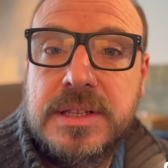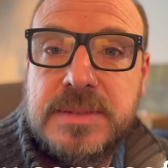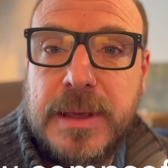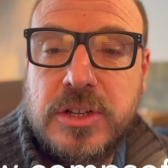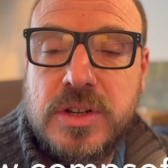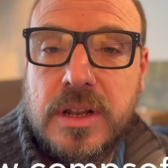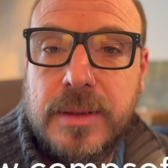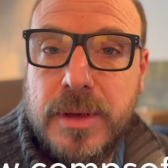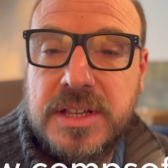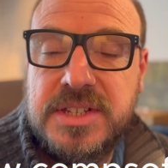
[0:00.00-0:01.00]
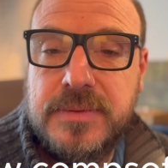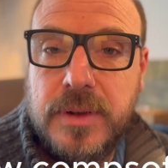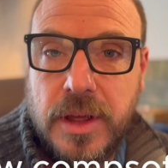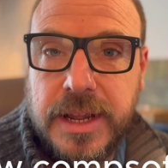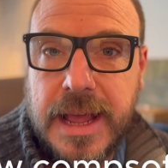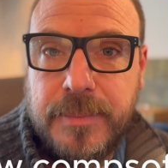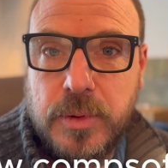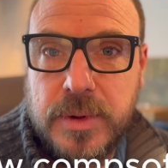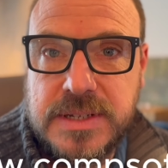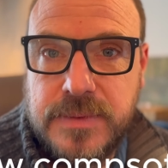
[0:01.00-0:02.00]
Spatial Immersive Learning app that
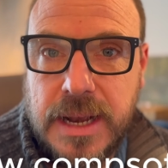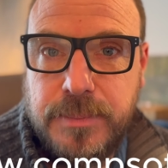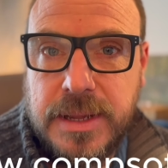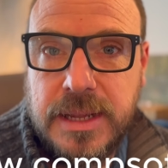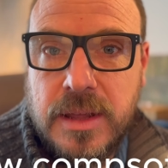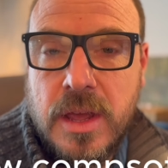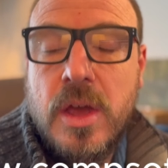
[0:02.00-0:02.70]
we're developing,